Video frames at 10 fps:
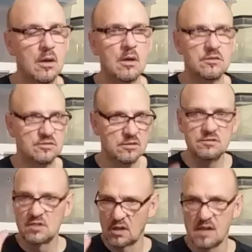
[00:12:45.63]
As soon as the
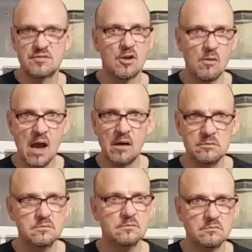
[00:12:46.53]
lights go out,
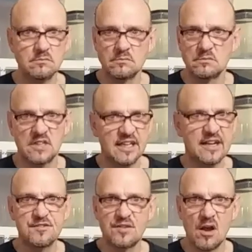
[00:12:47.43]
it
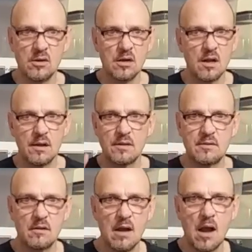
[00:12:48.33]
gets dark,
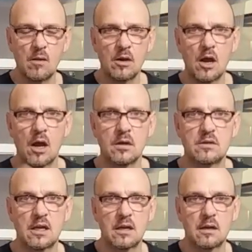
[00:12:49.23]
they're out hunting.